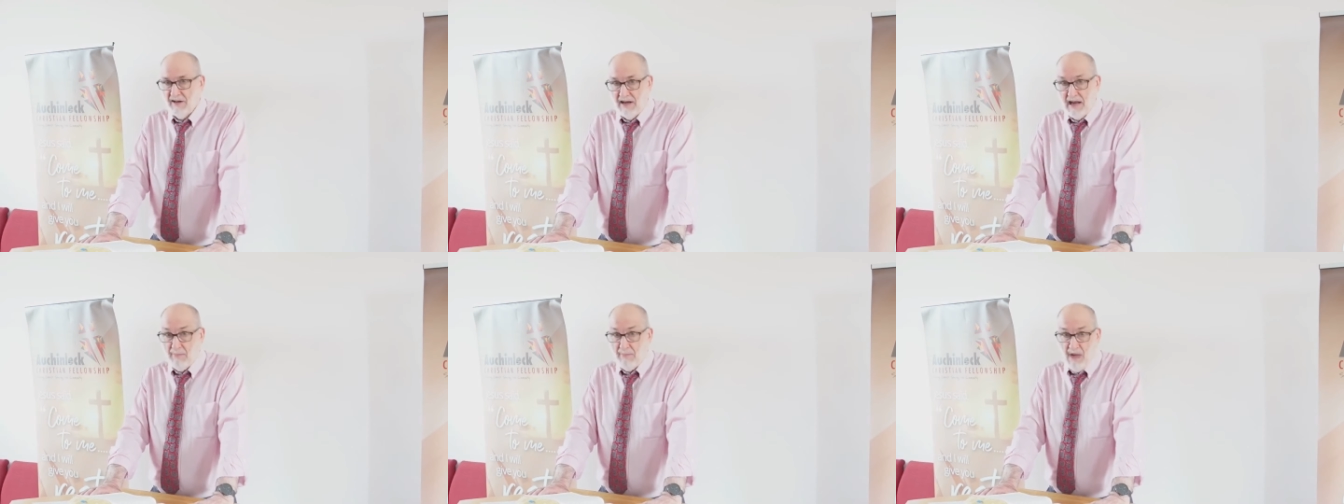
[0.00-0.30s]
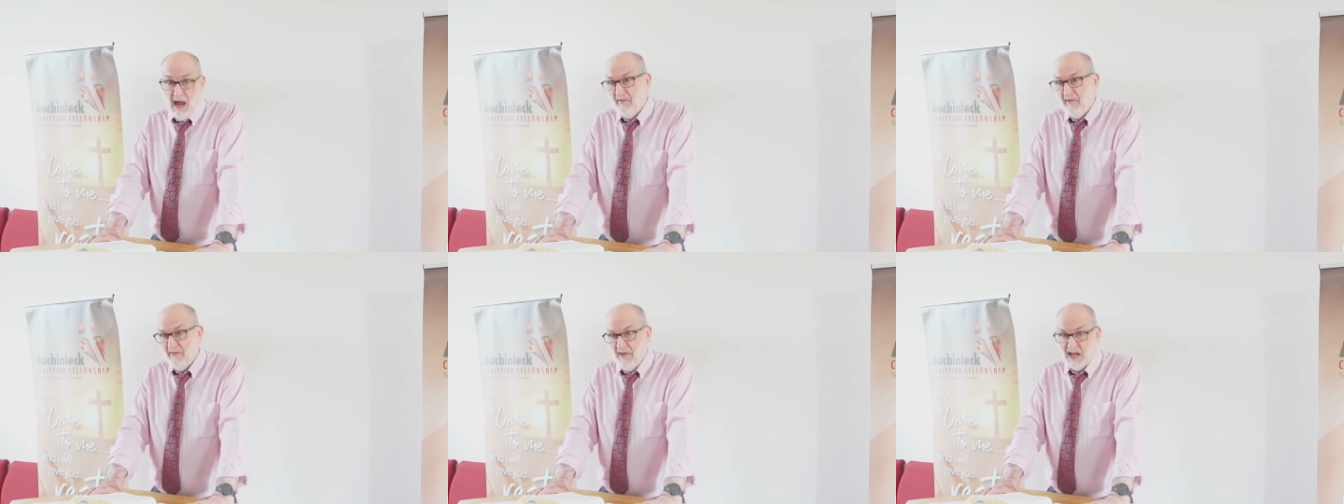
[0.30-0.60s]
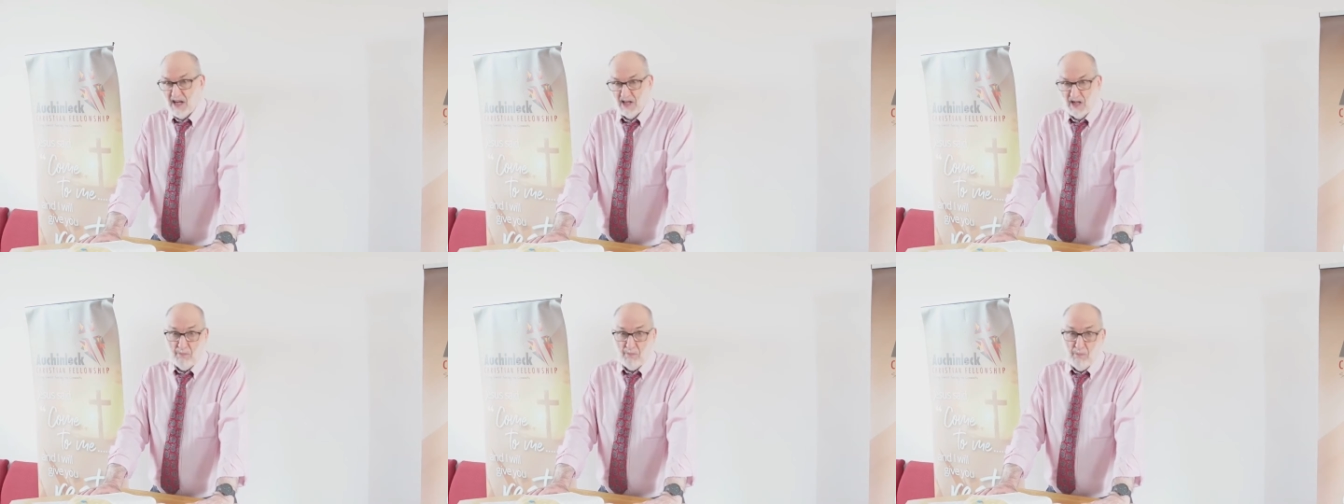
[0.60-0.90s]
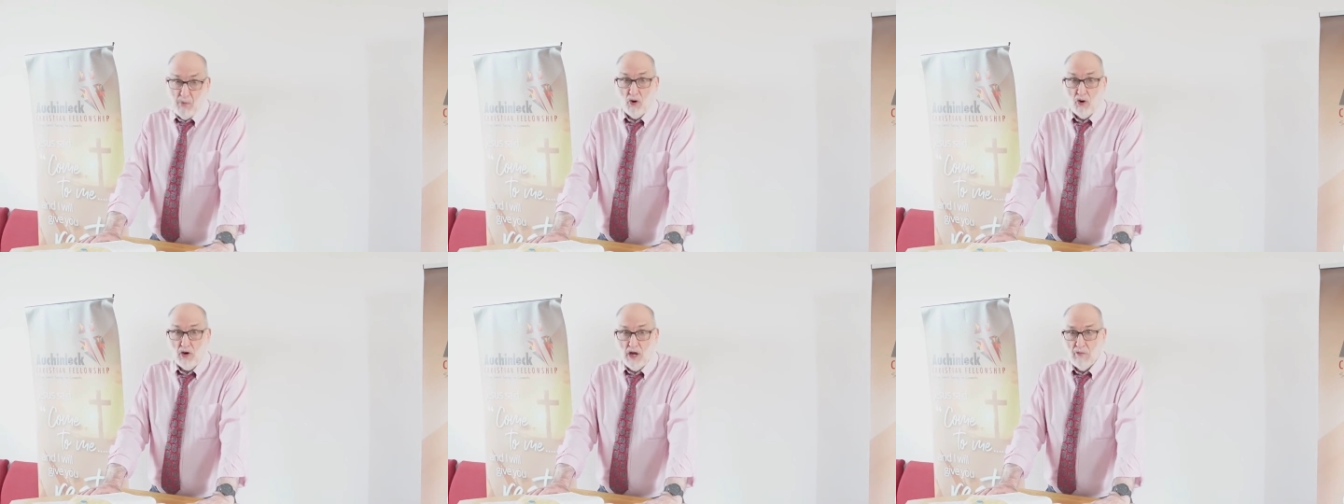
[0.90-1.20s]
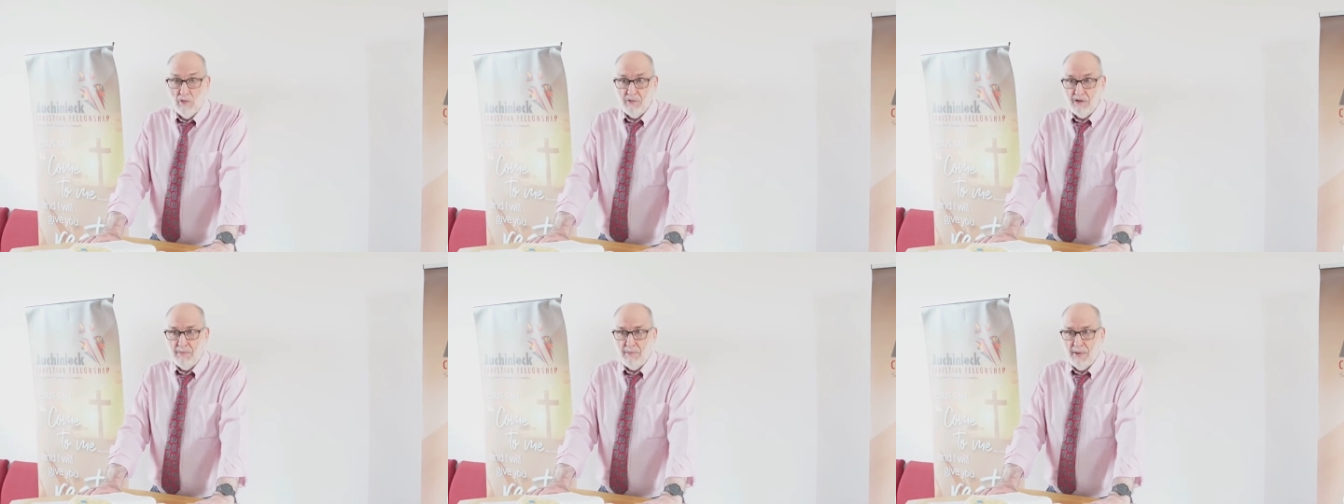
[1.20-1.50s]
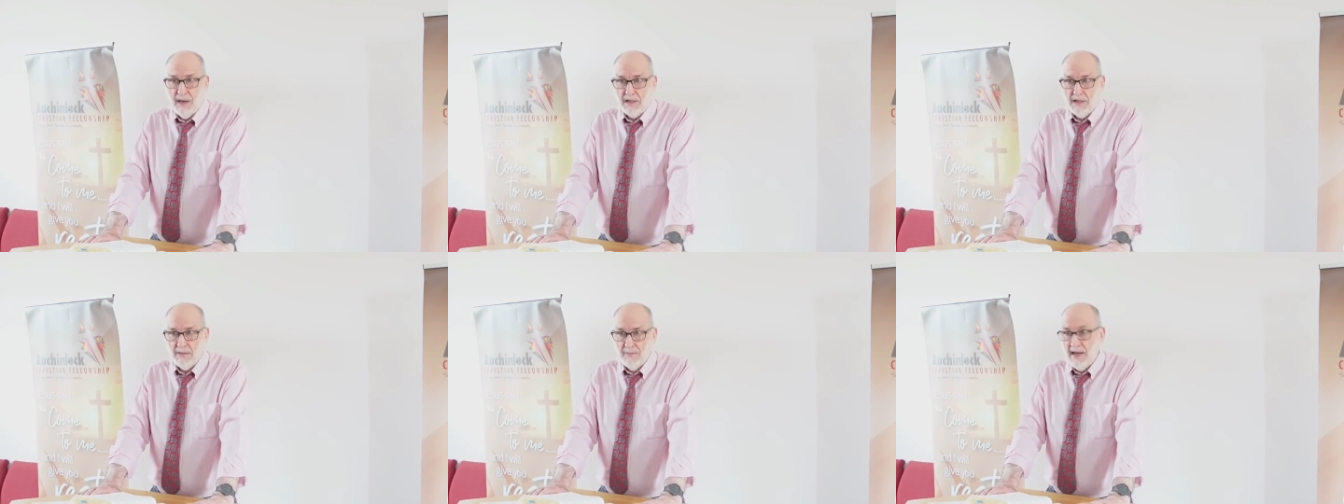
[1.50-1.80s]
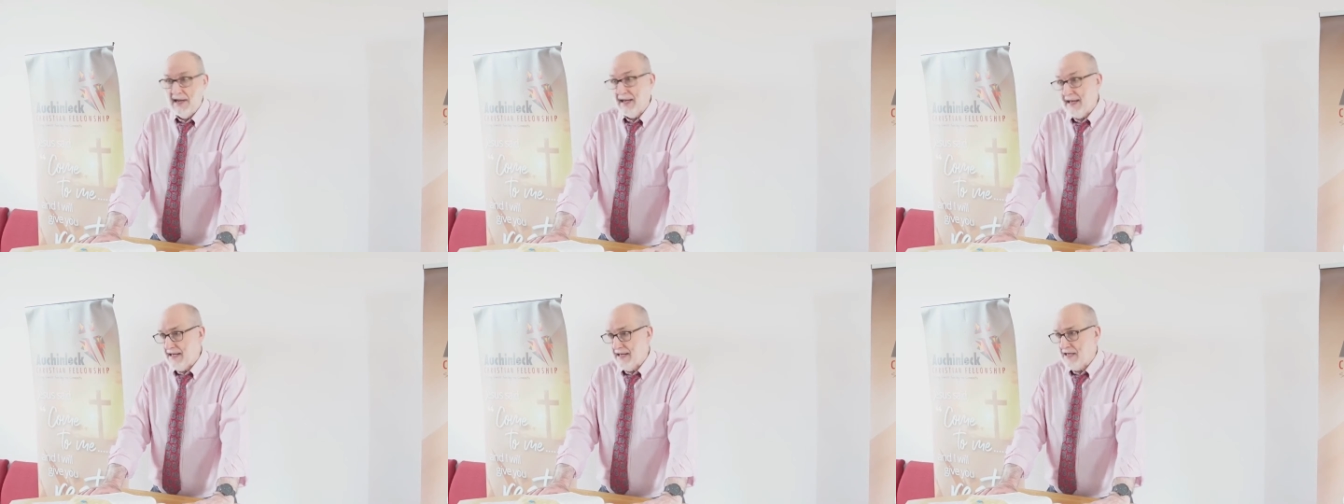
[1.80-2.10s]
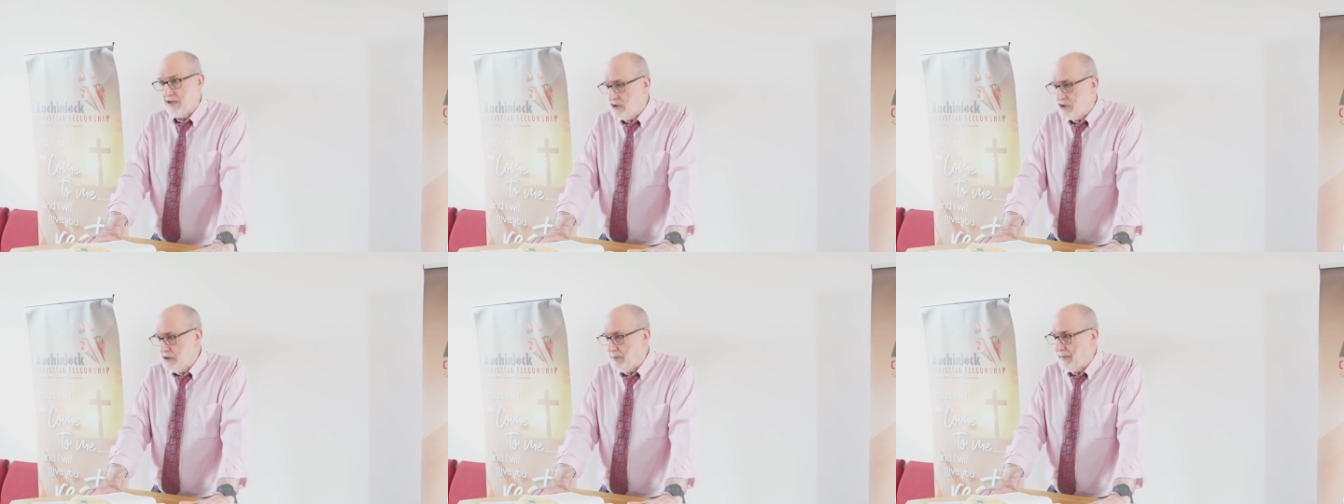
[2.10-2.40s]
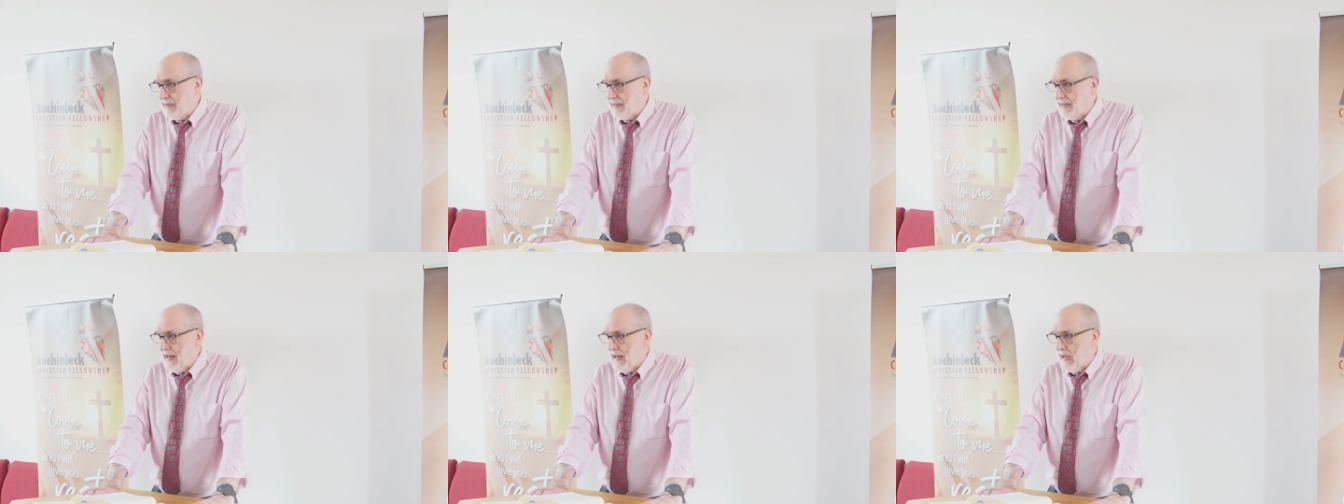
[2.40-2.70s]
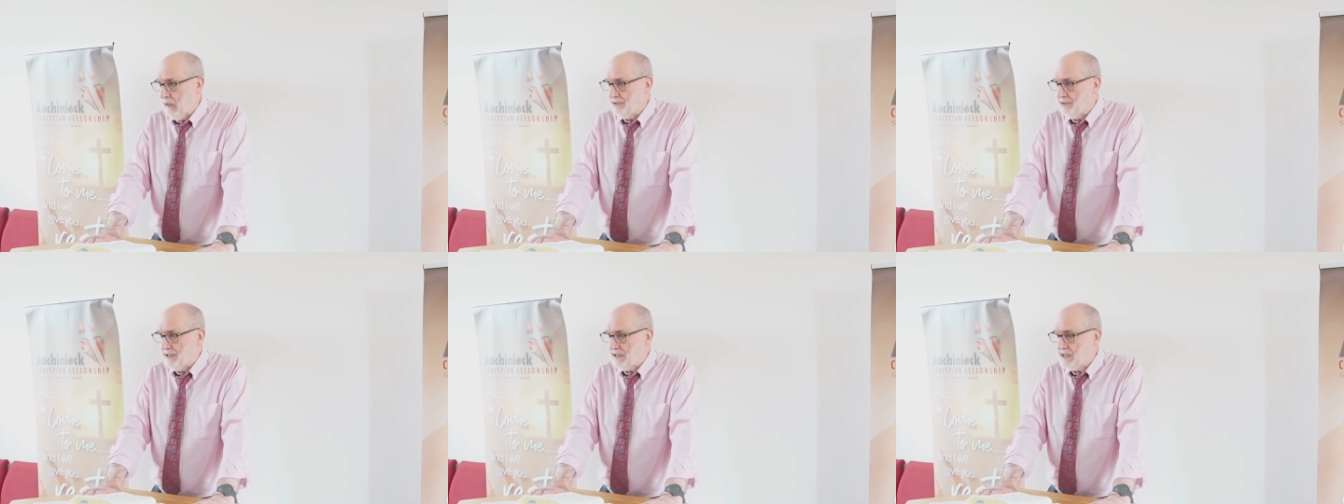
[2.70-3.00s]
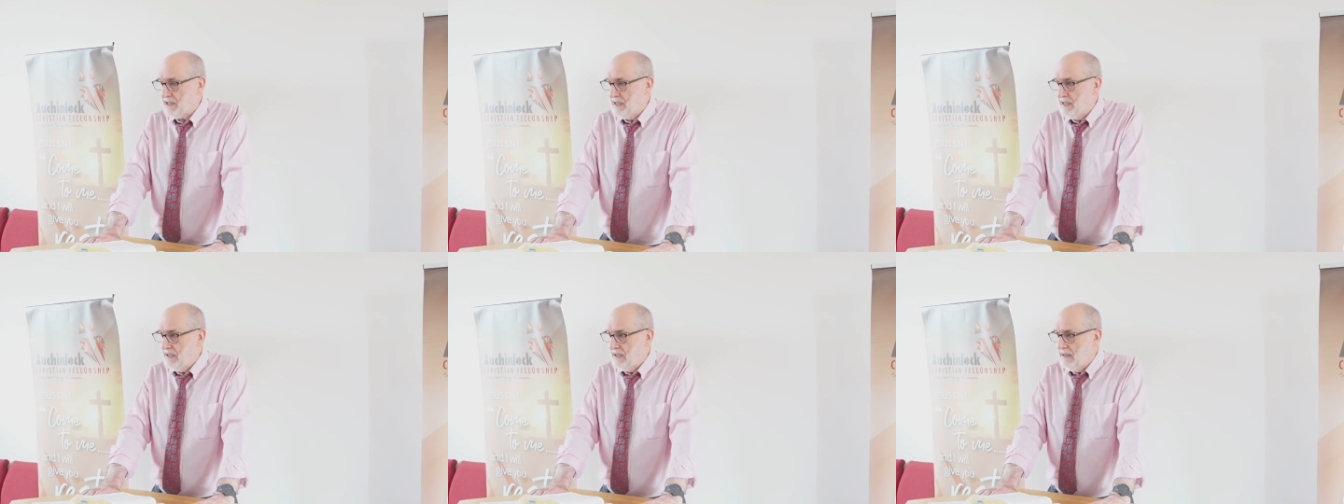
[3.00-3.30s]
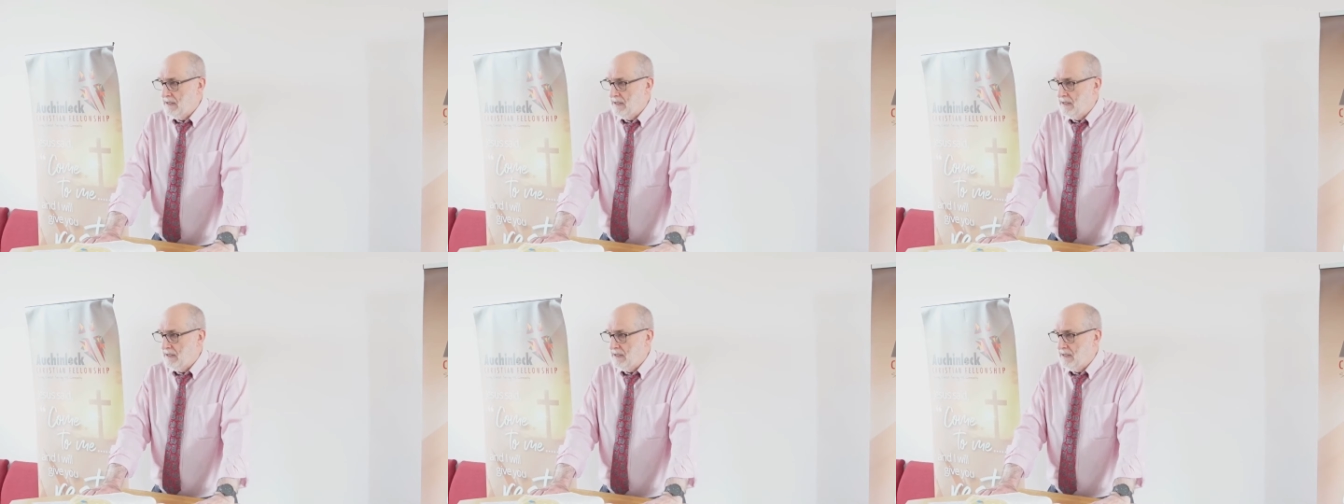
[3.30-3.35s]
It might affect your pocket a wee bit. You might get it cheaper in Aldi's.